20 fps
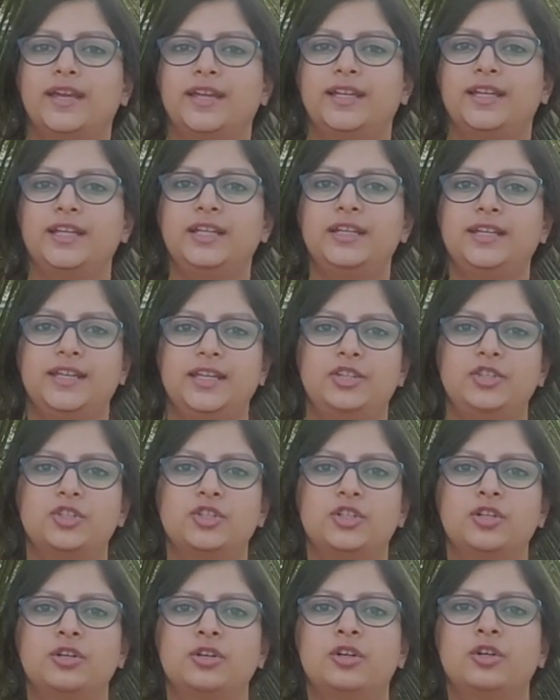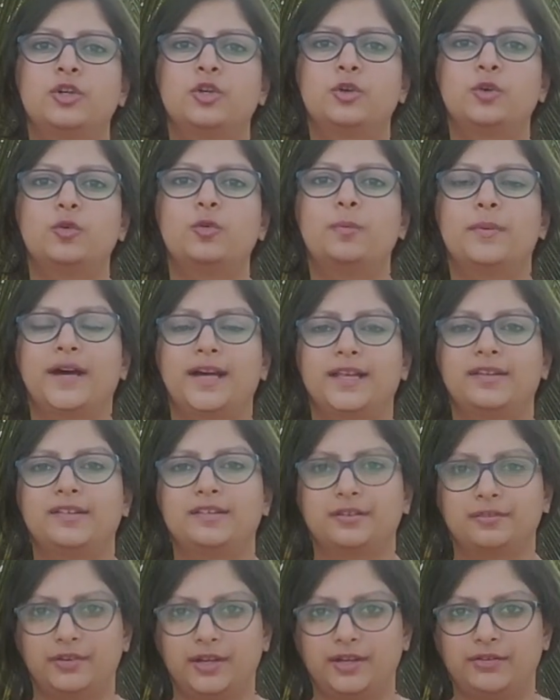any danger to my
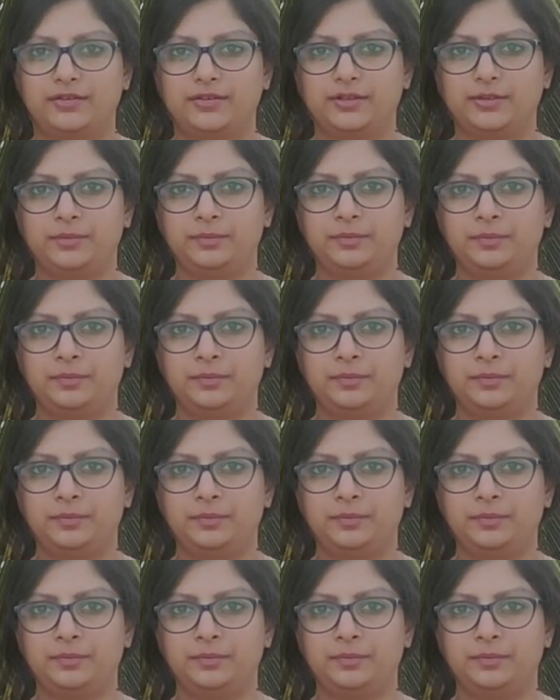survival.